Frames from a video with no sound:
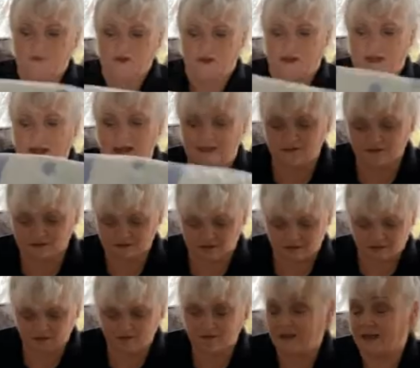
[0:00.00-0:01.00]
and
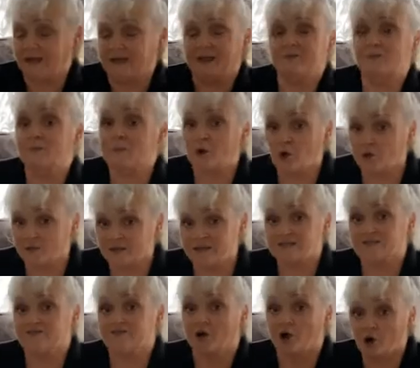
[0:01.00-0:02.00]
I haven't bought these
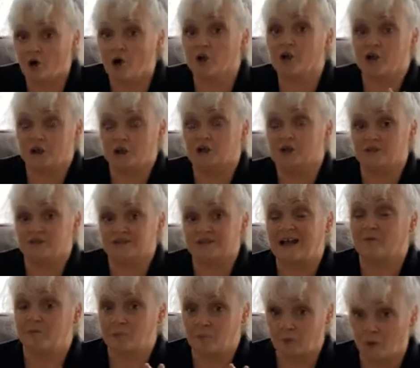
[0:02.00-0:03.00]
for curtains,
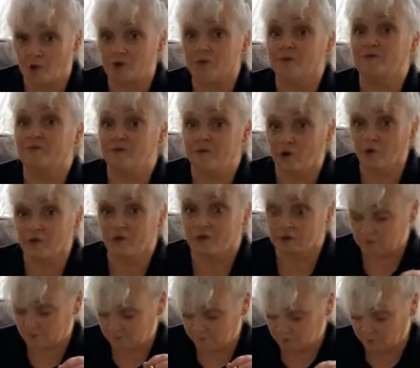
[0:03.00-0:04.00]
I've bought them for the
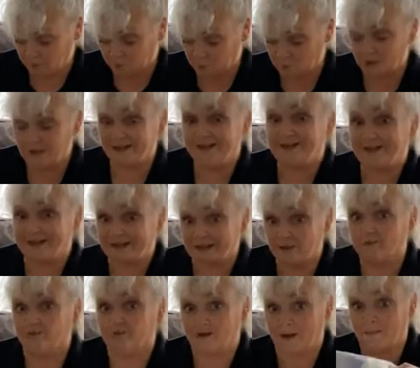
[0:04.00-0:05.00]
blue gingham
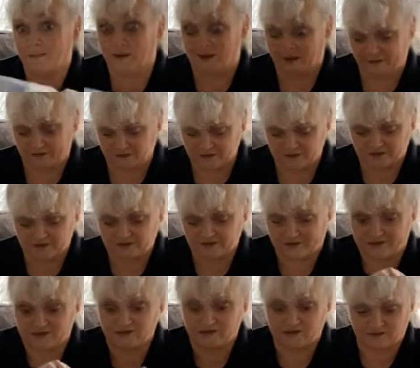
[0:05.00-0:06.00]
fabric
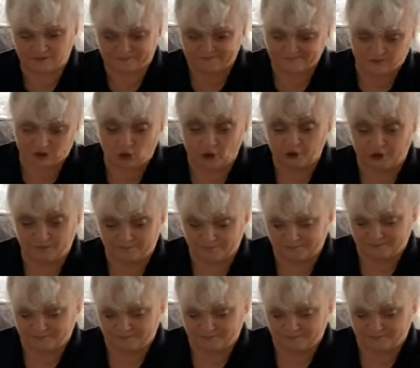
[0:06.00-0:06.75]
that's on them.